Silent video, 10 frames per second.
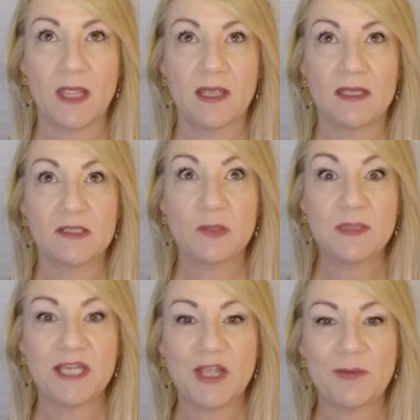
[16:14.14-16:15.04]
So let me
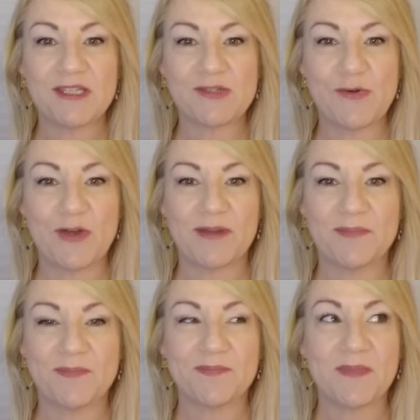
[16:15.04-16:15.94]
tell you my story.
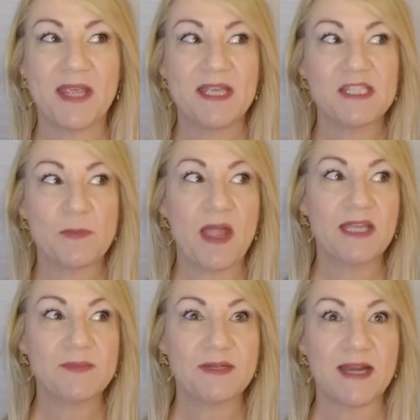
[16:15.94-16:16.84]
So my
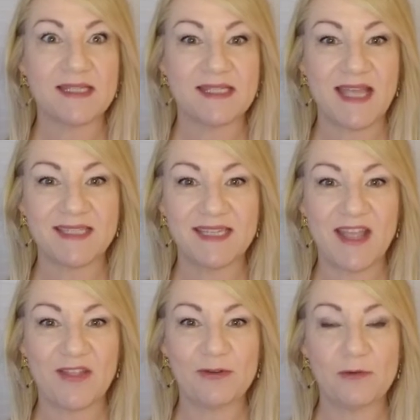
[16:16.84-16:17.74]
husband and I sat
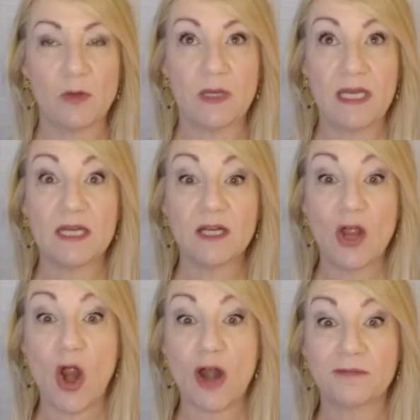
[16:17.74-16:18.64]
together and we needed a
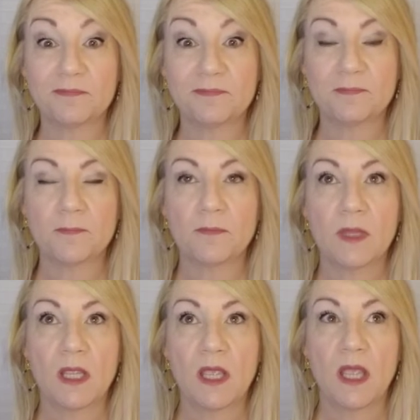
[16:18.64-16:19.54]
car.
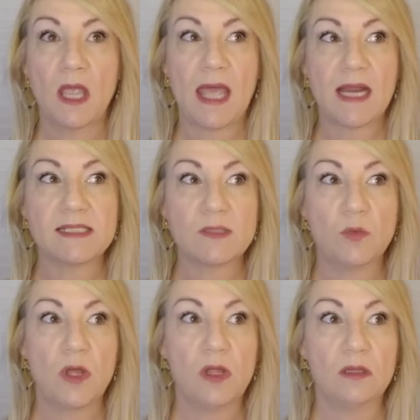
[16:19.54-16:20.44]
And I said,
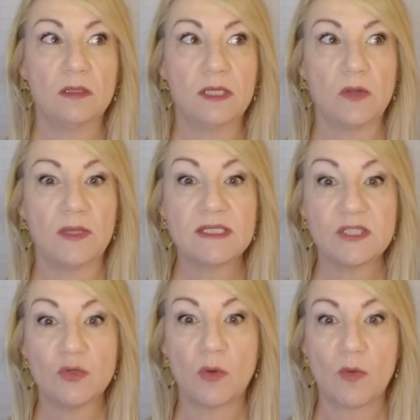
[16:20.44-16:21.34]
well, you know, let's
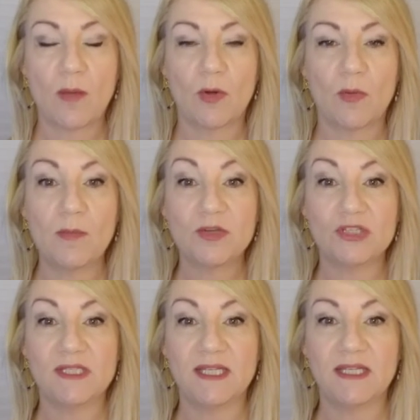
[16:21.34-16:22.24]
do what Robert Rummage
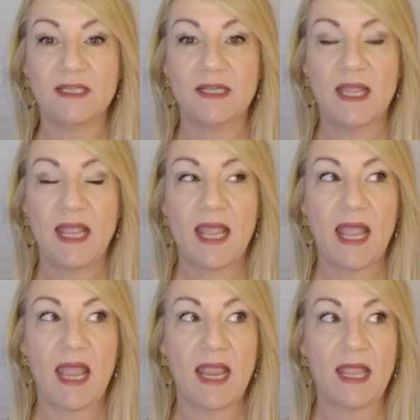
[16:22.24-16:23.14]
did
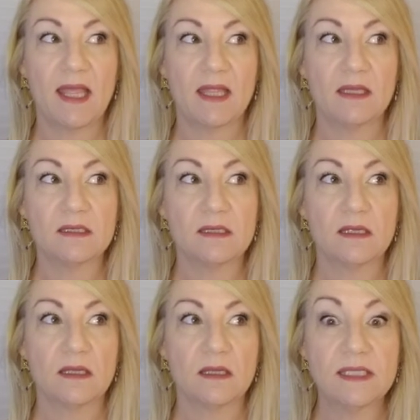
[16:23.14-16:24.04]
and
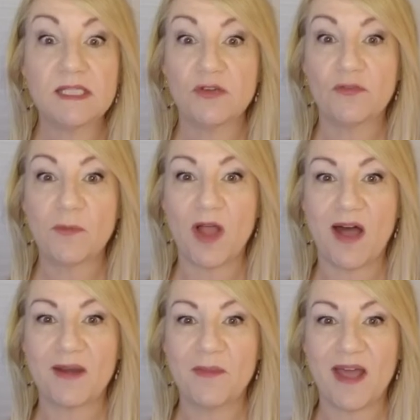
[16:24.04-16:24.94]
let's hear from
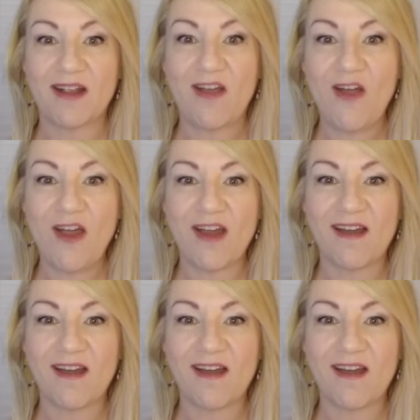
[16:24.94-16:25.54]
God about a car.